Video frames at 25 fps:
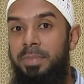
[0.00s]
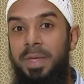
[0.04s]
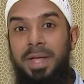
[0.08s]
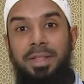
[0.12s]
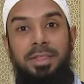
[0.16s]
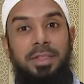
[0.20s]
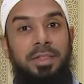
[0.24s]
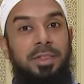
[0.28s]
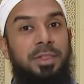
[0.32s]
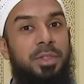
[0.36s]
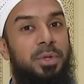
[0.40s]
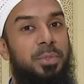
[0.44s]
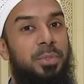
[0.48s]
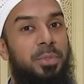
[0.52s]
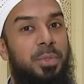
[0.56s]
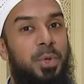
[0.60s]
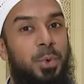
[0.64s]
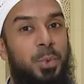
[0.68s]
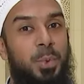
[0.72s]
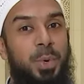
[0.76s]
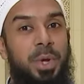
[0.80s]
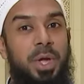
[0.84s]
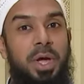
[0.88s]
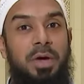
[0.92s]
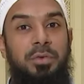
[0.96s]
That is not
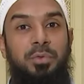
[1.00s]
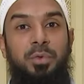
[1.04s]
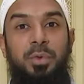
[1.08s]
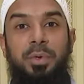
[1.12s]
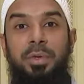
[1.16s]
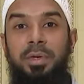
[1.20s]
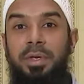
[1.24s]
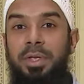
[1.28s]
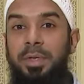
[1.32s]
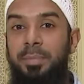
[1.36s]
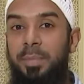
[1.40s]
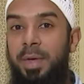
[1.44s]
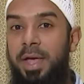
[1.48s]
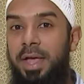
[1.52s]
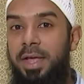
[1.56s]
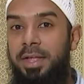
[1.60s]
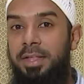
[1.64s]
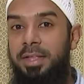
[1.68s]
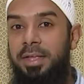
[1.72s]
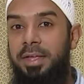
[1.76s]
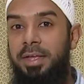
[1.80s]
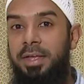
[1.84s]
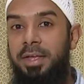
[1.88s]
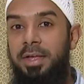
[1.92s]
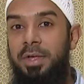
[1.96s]
the way of doing
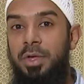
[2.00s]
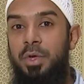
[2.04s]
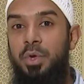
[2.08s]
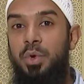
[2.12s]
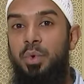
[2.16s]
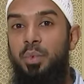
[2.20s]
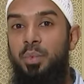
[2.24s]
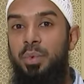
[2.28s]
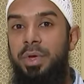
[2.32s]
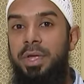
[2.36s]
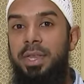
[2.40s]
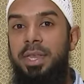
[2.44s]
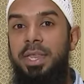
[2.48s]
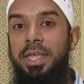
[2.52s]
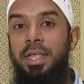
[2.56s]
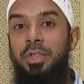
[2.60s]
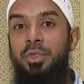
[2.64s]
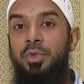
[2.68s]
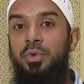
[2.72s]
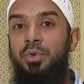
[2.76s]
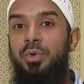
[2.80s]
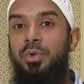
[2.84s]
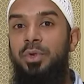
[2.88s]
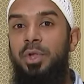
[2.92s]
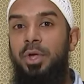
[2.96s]
ibadah. We
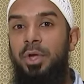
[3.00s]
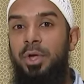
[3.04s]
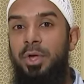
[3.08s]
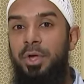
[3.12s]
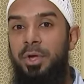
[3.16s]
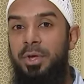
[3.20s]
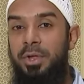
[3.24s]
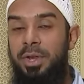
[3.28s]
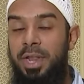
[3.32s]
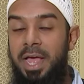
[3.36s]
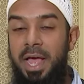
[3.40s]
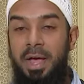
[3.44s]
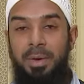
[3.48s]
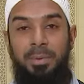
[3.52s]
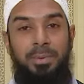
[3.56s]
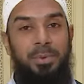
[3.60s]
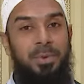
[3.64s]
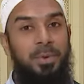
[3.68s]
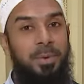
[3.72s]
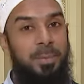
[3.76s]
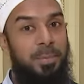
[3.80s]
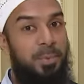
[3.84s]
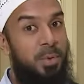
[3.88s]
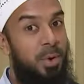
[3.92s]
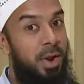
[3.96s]
need to learn how
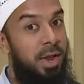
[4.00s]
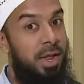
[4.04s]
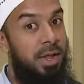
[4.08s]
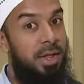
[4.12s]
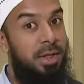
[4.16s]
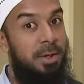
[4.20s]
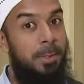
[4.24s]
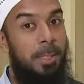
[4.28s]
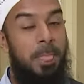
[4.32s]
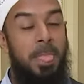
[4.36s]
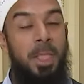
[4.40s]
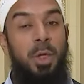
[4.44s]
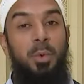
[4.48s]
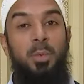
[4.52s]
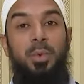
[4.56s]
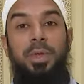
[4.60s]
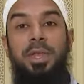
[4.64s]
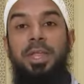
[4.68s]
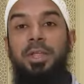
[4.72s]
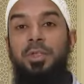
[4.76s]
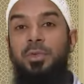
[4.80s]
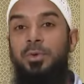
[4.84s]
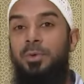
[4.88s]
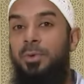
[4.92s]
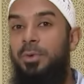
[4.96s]
to pray.
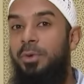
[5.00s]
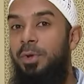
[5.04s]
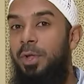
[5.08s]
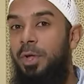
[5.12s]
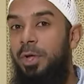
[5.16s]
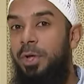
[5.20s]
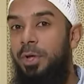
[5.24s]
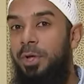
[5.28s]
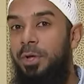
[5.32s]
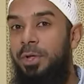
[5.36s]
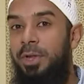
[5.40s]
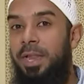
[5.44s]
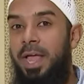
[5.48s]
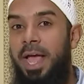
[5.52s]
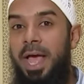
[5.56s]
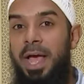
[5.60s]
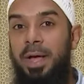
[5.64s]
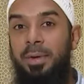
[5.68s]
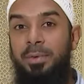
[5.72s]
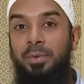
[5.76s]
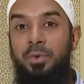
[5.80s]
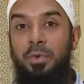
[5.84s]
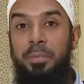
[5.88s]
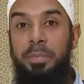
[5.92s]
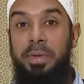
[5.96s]
We need to learn
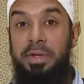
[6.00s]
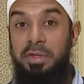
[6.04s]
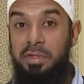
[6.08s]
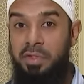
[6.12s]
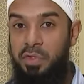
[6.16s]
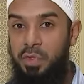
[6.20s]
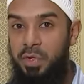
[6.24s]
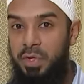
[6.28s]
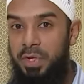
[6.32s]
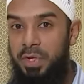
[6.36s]
how to make